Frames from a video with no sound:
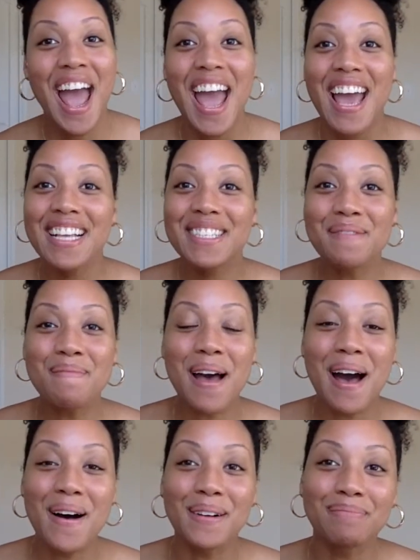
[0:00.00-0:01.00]
It's
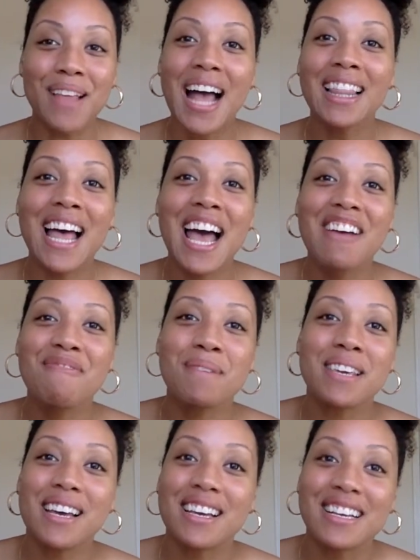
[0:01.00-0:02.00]
about, I laugh
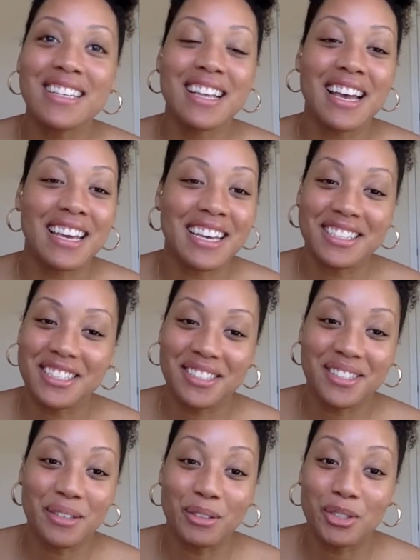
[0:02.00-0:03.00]
because like it's just
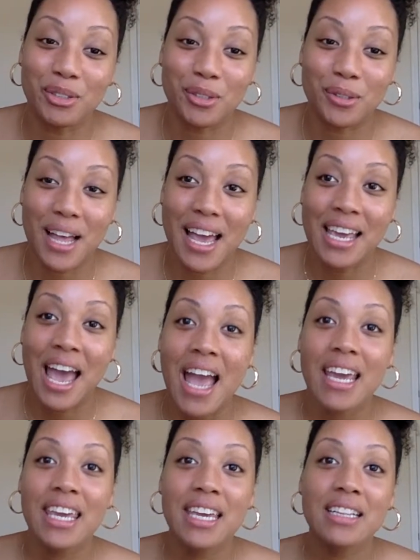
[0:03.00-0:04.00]
so true. Like,
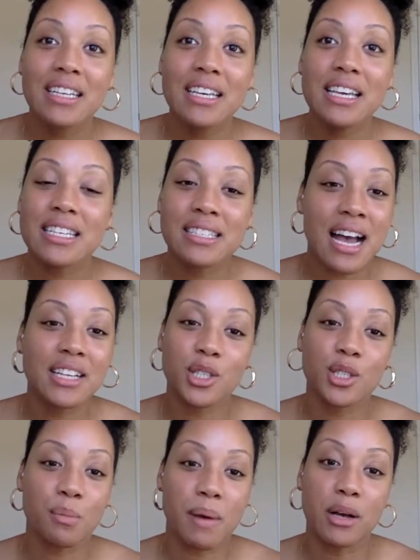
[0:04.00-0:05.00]
healing is not
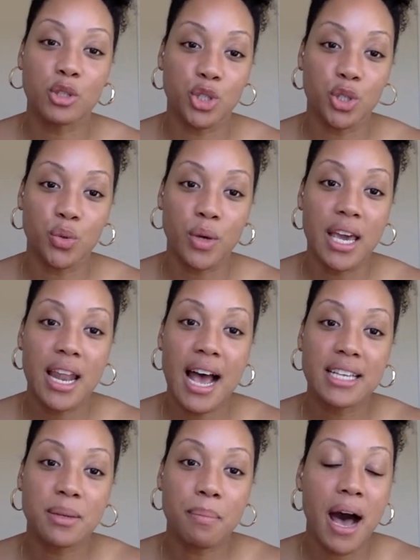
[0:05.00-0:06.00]
just about you, it
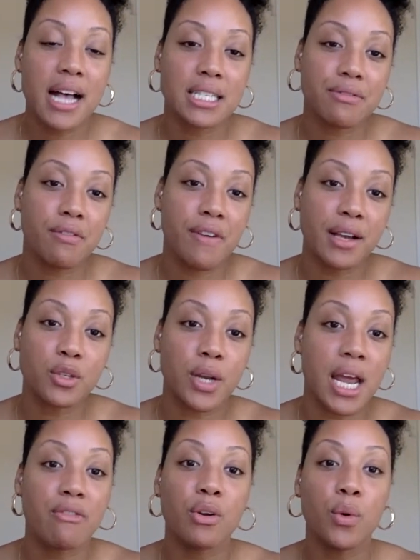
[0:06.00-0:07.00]
has a positive effect on
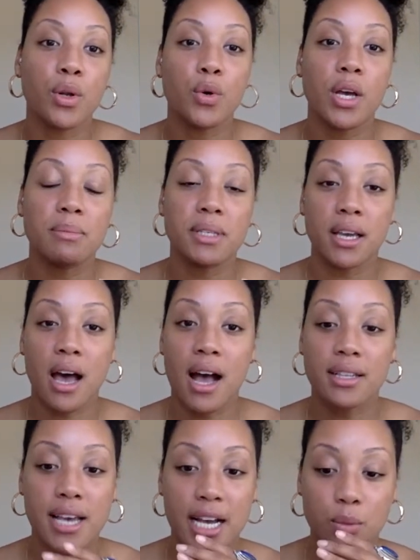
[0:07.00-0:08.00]
everyone who comes in
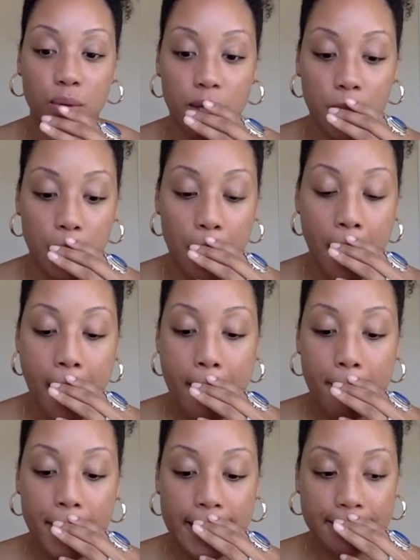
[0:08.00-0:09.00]
contact with you.
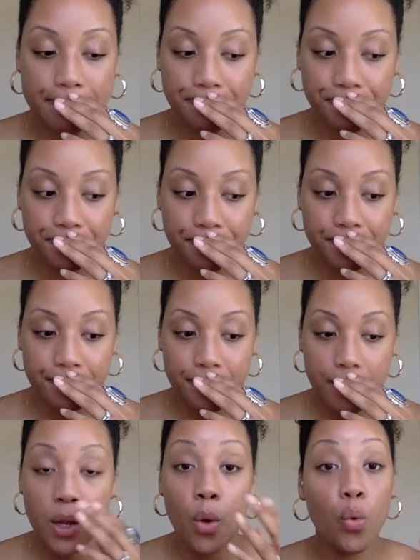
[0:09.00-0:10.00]
But
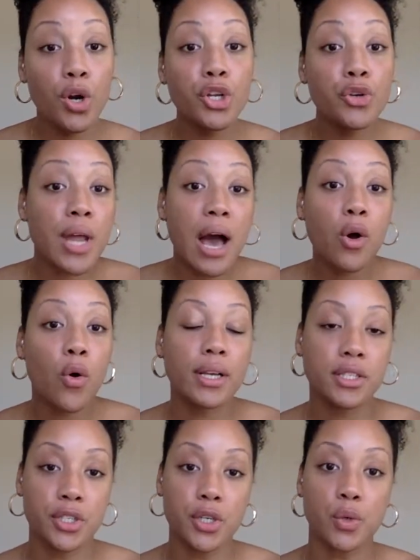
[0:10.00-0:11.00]
what are you now going
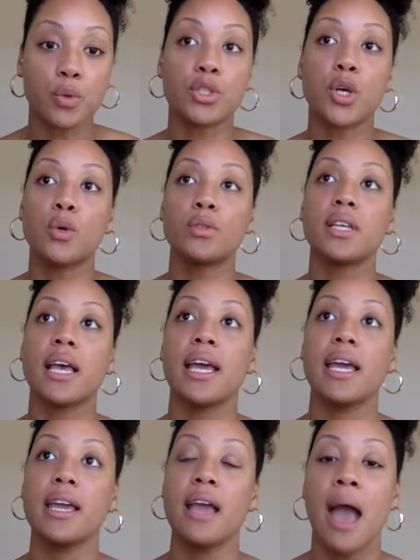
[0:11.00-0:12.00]
to do? So
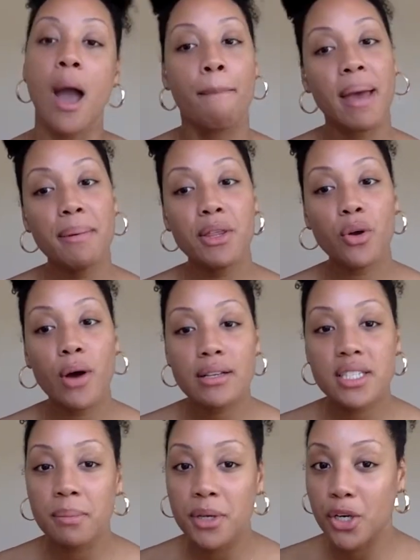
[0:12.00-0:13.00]
say, maybe throw out
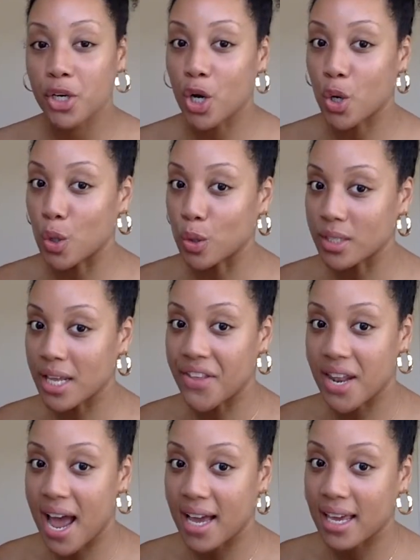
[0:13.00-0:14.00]
some of your goals, and
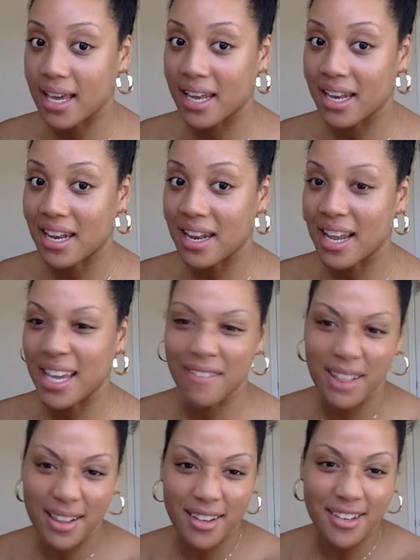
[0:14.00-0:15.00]
then I can give a
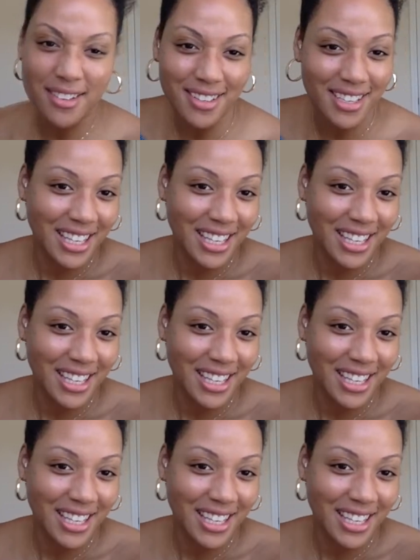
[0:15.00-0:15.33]
little